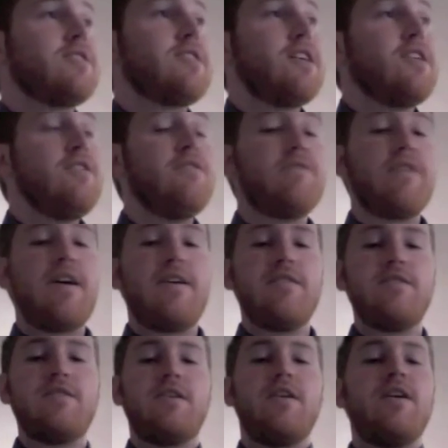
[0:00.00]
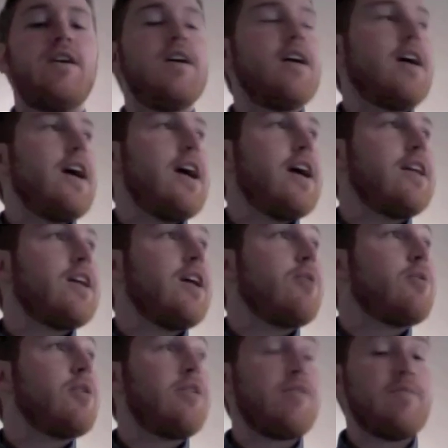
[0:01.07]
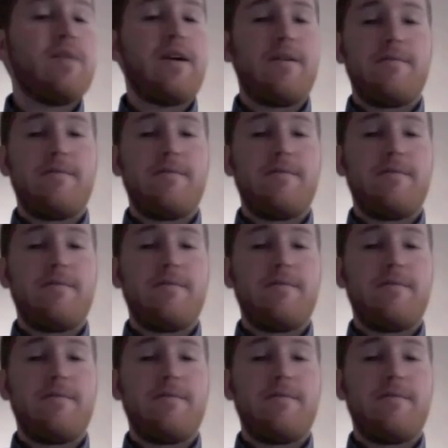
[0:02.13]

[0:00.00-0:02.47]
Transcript: that you found, and we'll go from there.